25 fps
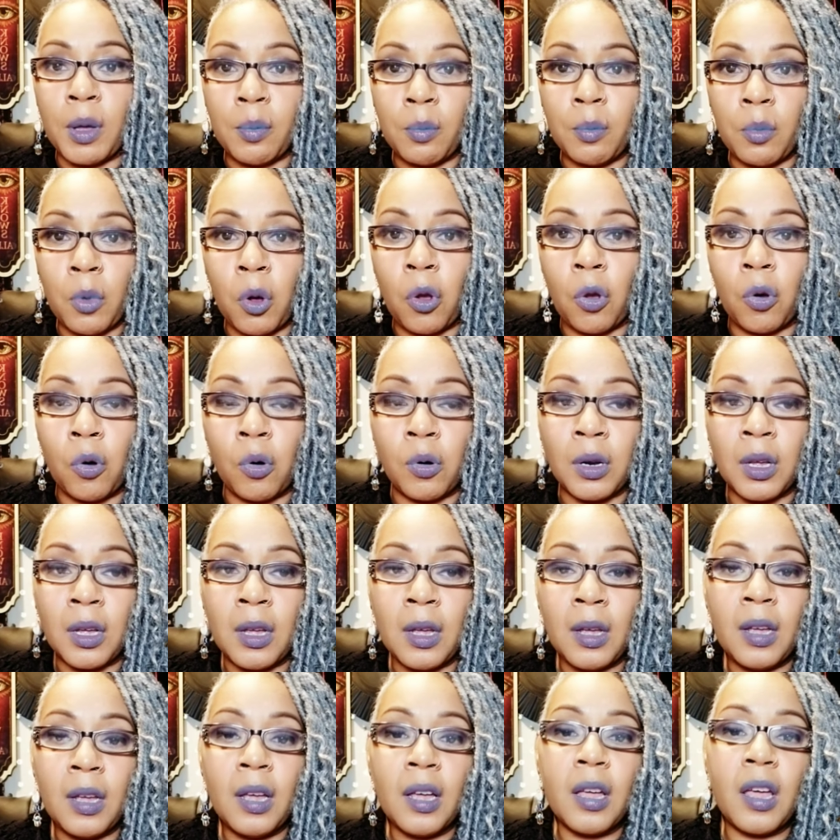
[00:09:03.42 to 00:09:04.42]
mode,
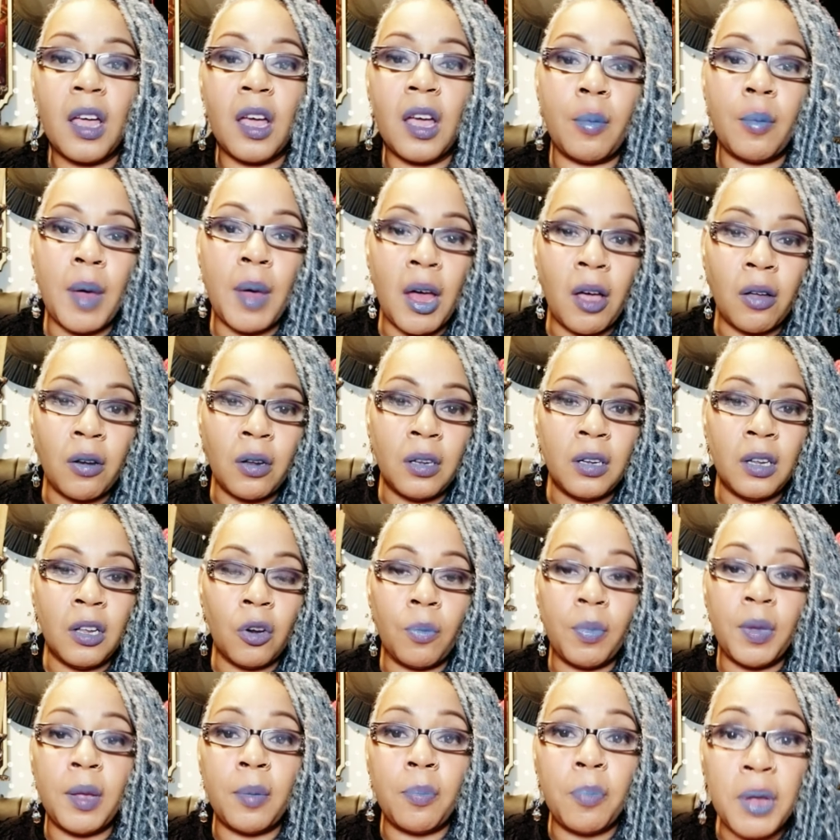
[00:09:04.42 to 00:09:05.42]
come out a
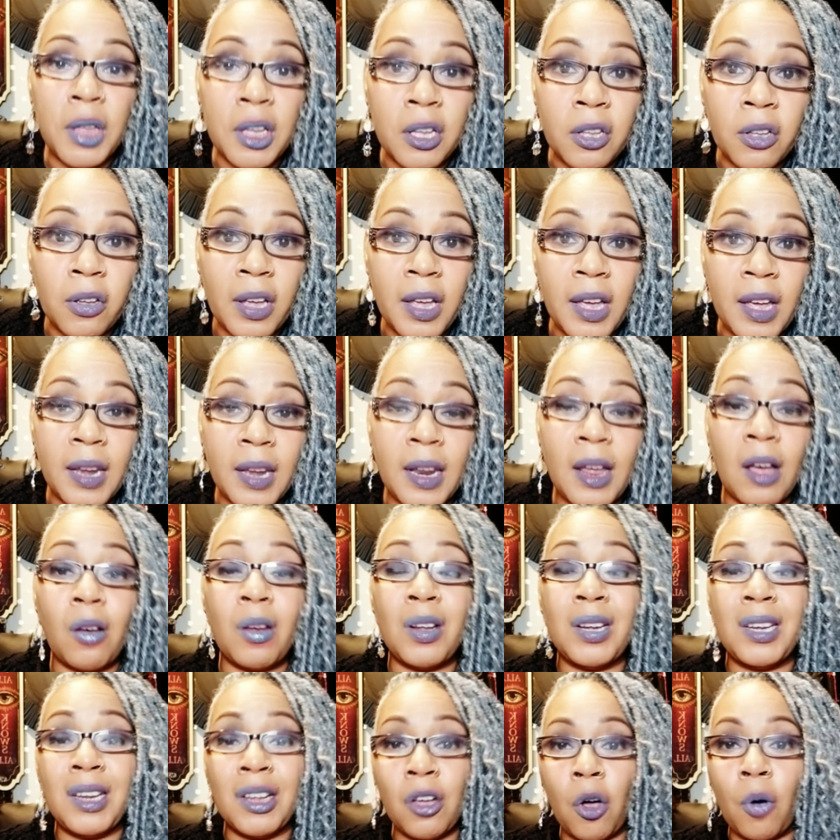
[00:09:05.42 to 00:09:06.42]
little bit, peek your head
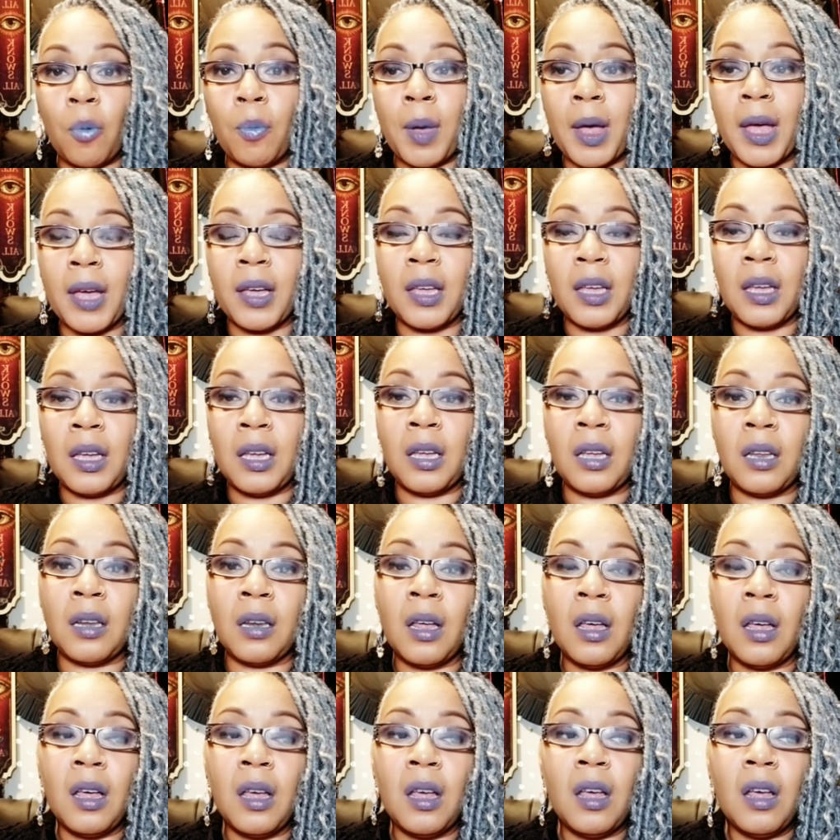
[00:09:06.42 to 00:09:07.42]
out, and then go back in.
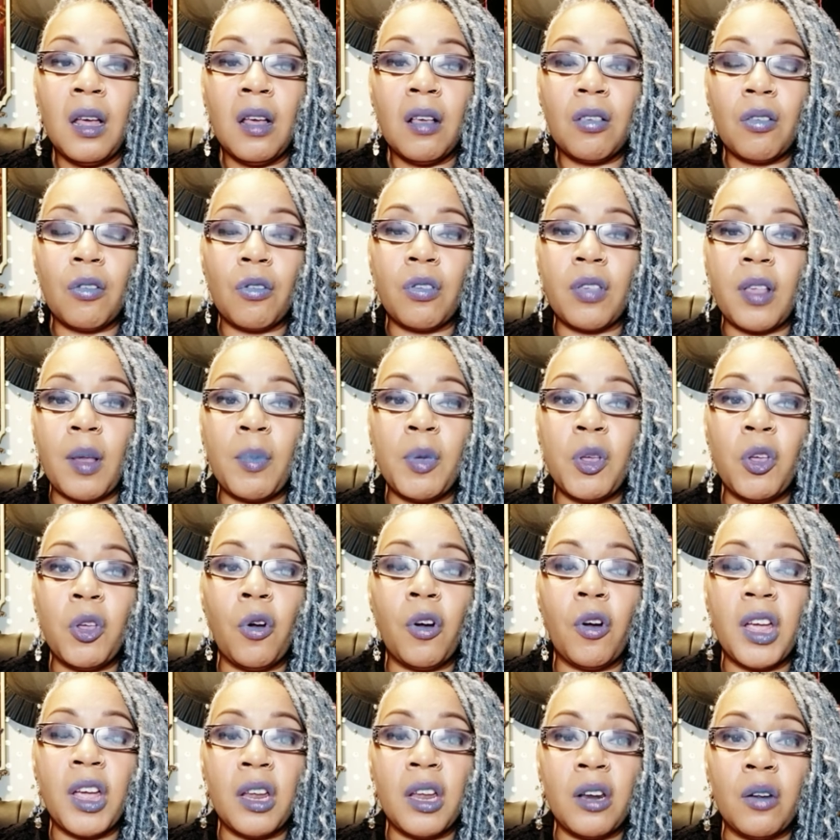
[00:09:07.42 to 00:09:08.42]
So some of you
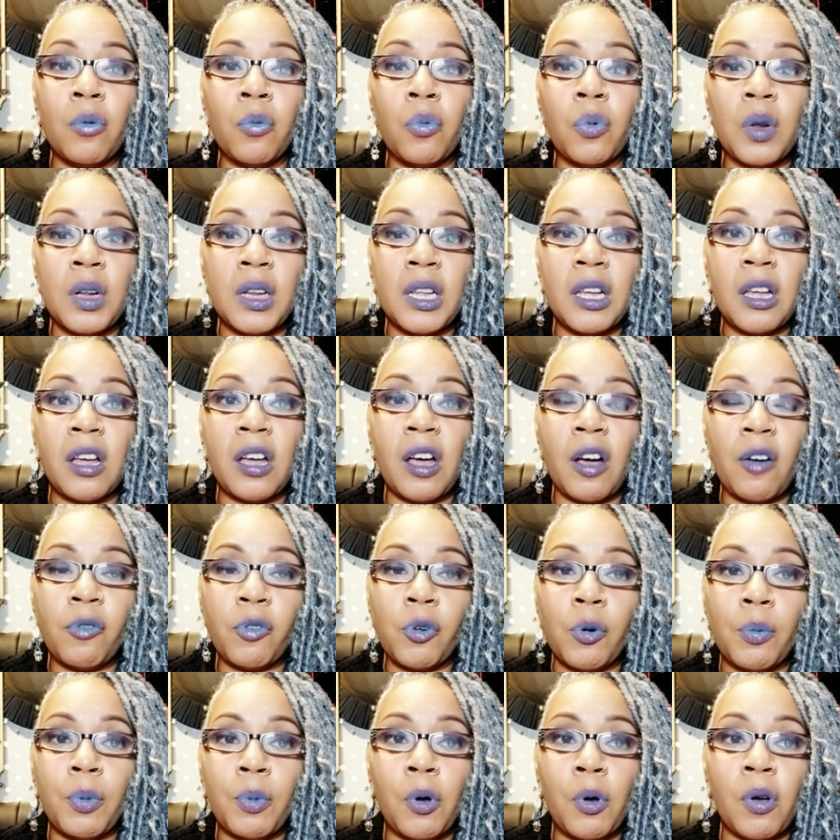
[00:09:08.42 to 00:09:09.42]
are getting really
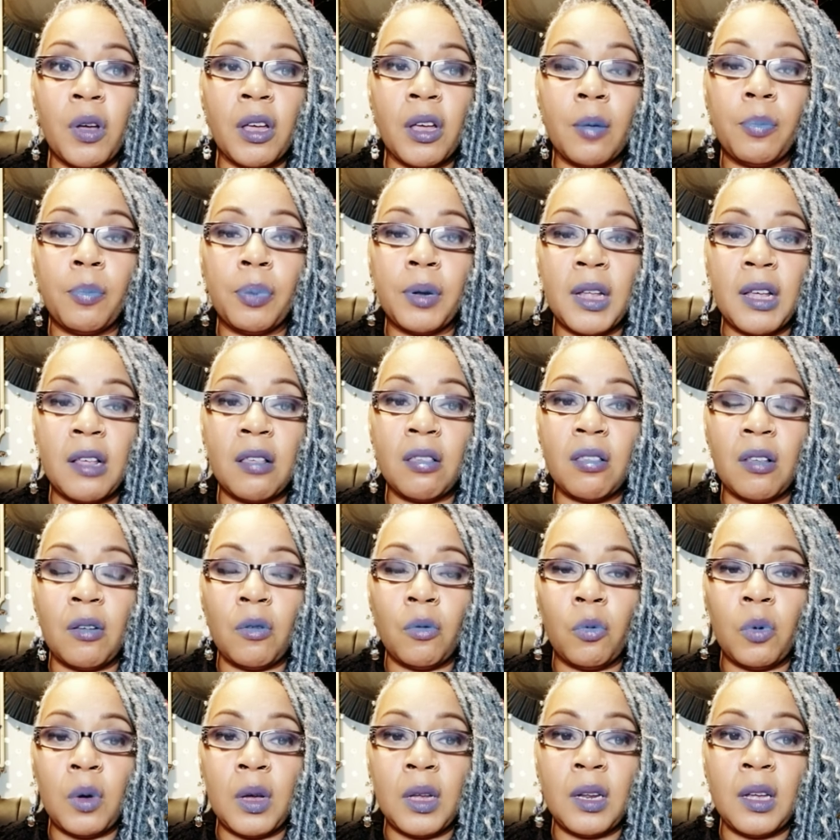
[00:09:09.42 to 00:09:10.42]
comfortable and
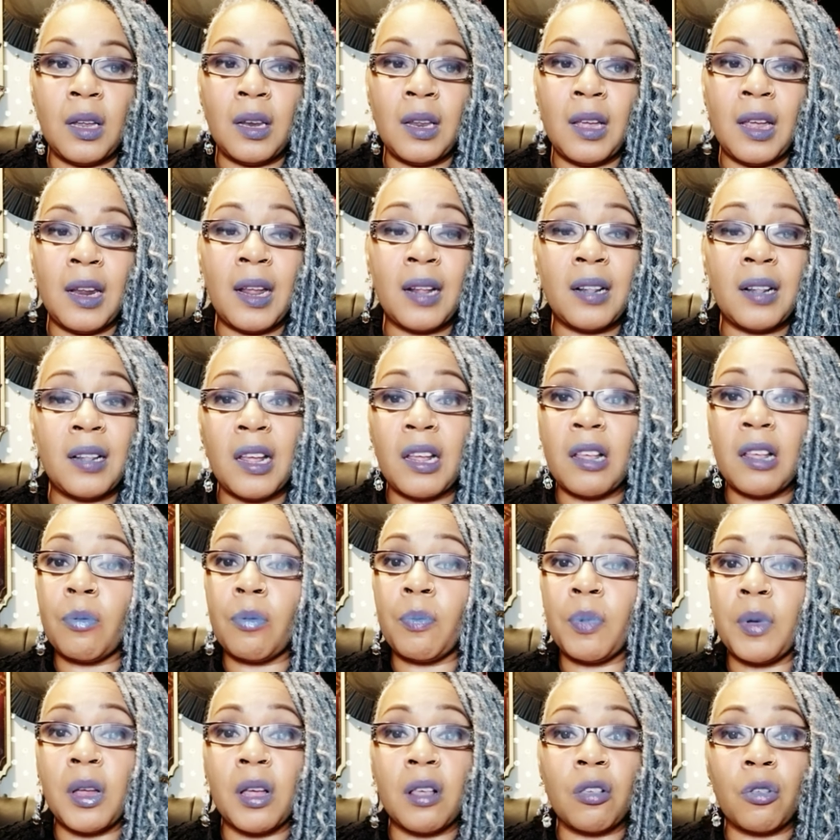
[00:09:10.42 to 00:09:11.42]
complacent with it. And I think it's
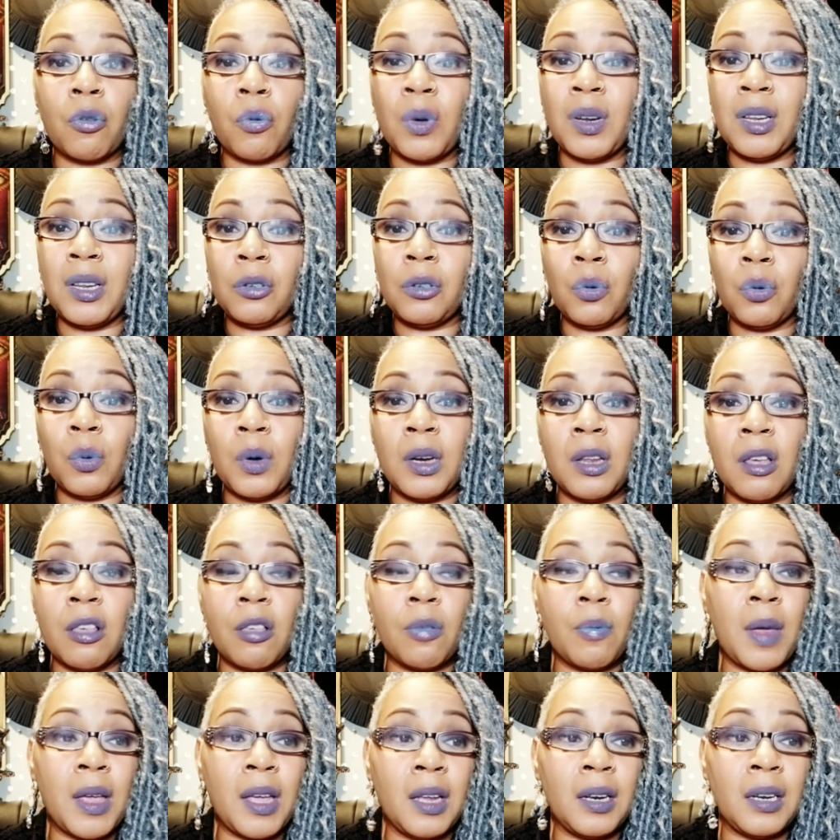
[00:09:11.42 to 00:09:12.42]
because 2020
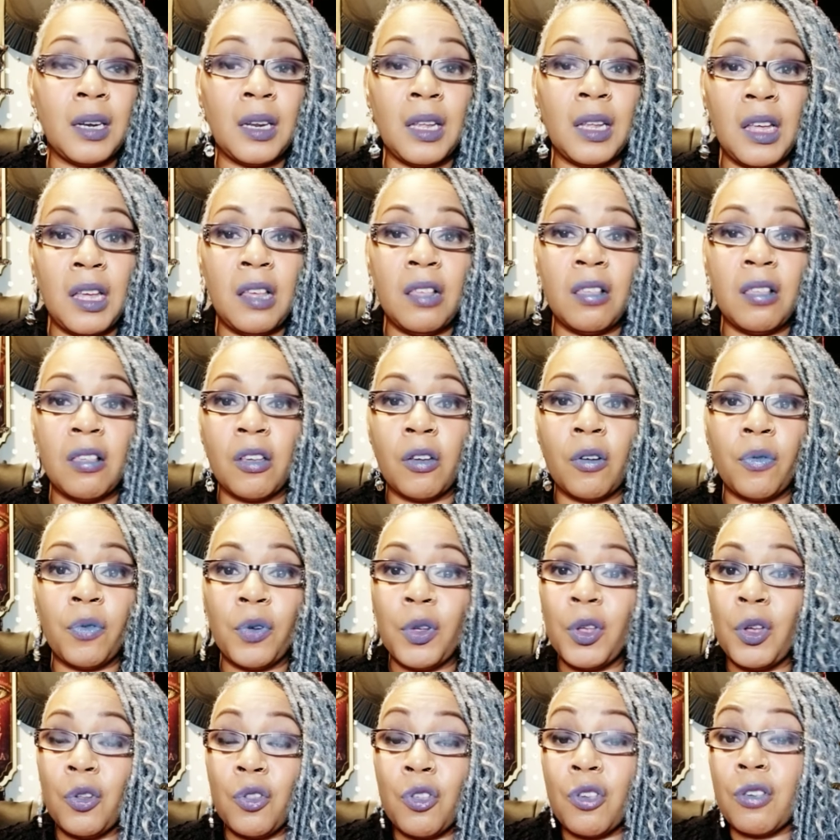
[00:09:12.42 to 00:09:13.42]
is making it easier for
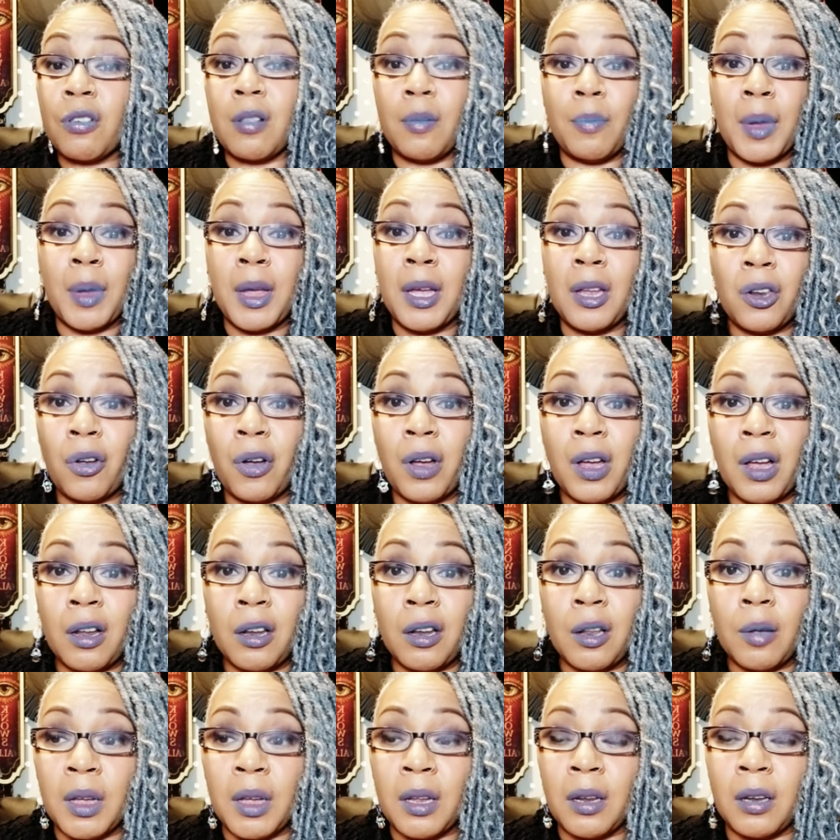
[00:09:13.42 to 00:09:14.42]
you just to be in your
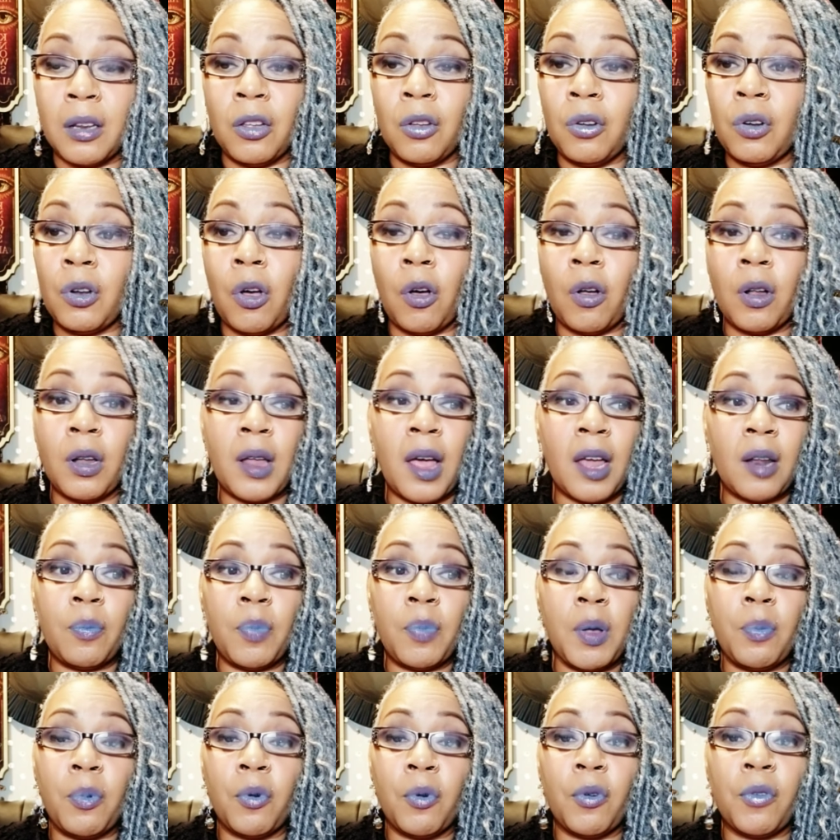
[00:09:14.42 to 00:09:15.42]
element. You know, a lot of
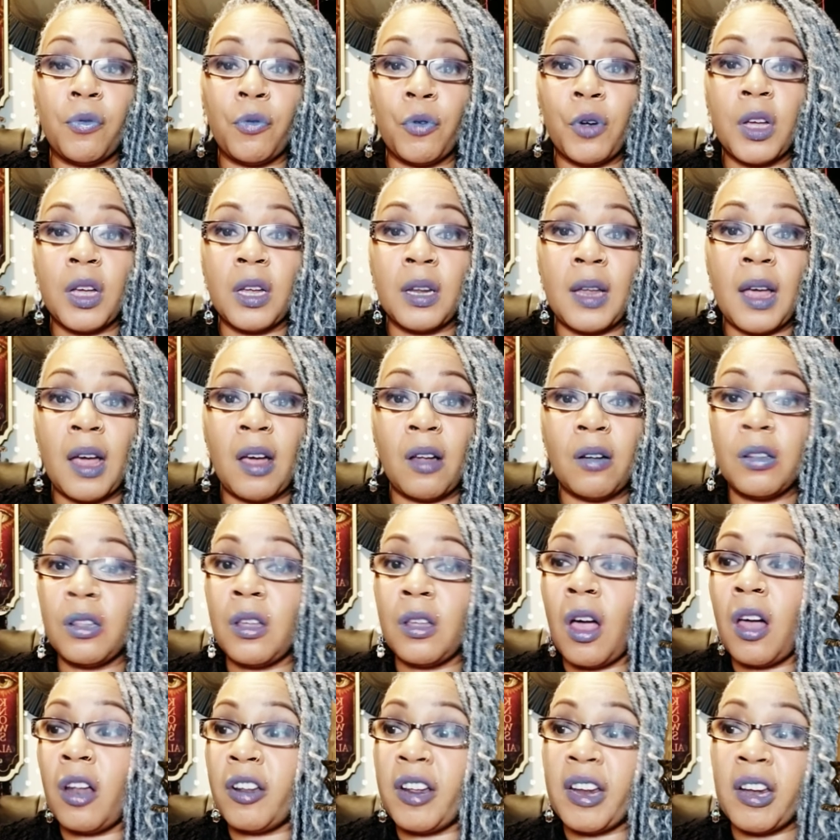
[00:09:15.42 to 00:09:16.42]
people are freaking out.
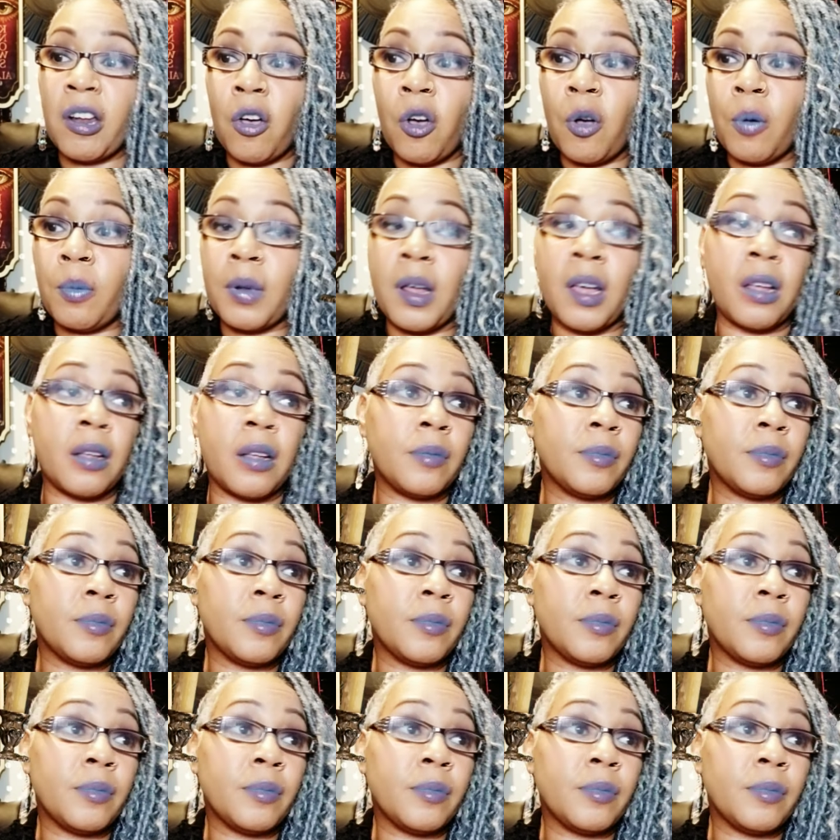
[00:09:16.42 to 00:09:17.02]
Y'all at home like,